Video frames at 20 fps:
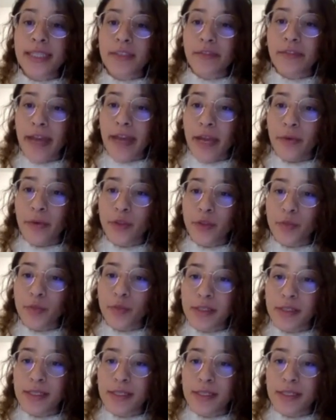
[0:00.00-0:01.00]
language
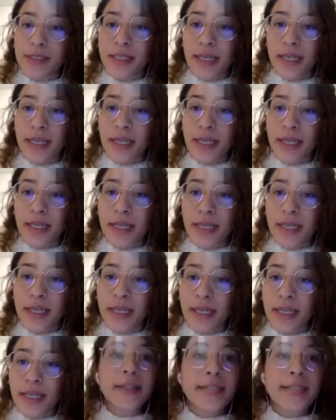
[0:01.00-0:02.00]
processing and reading.
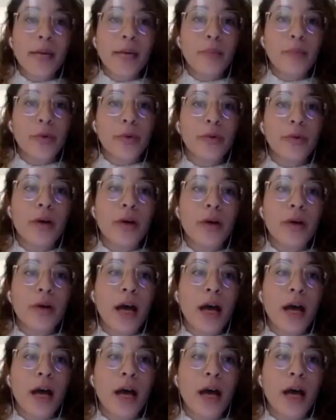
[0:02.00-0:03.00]
For
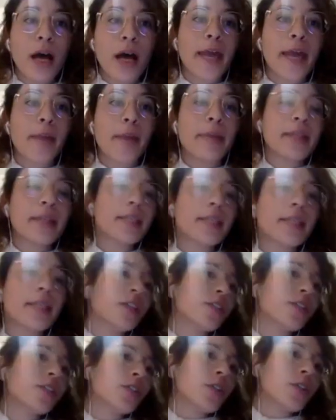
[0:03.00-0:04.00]
example, the
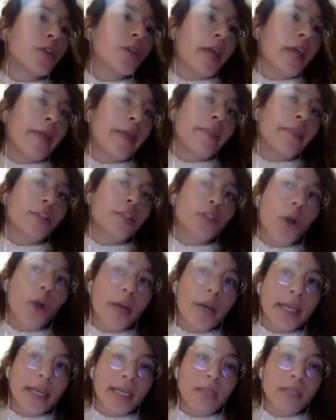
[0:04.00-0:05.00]
ability to look at the
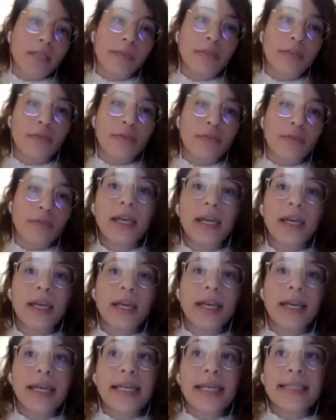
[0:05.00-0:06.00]
target before
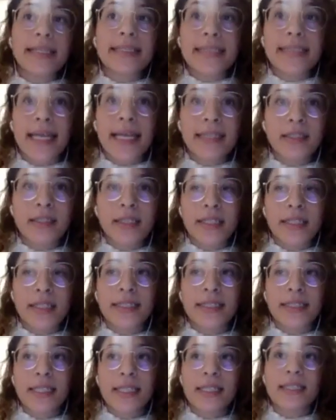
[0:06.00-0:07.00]
it is said in a
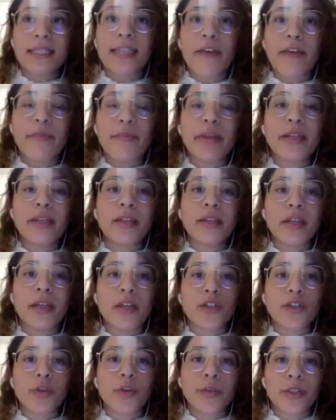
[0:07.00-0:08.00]
sentence have been
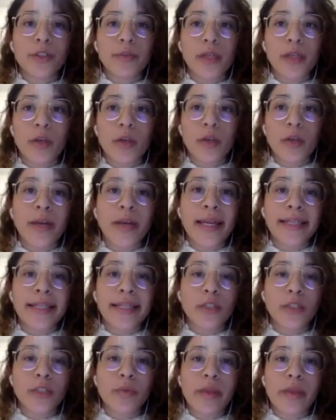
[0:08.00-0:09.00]
shown to be
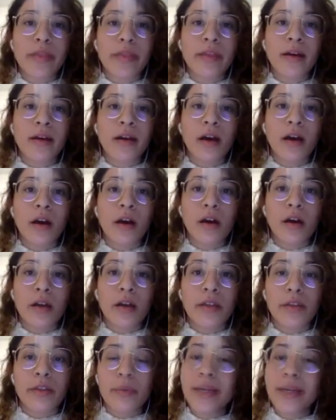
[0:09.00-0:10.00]
correlated with
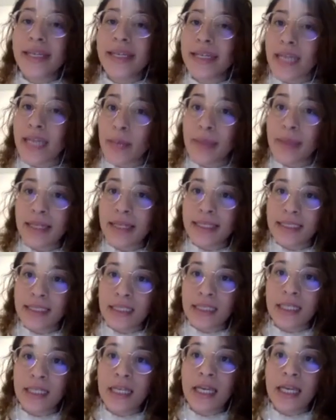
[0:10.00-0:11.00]
the reading
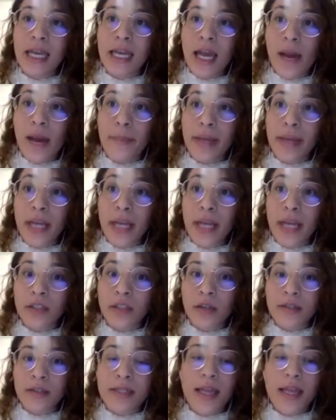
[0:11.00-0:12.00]
ability in
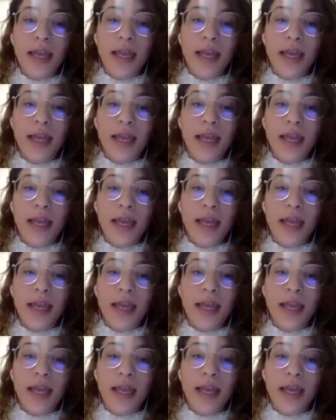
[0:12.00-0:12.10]
adults.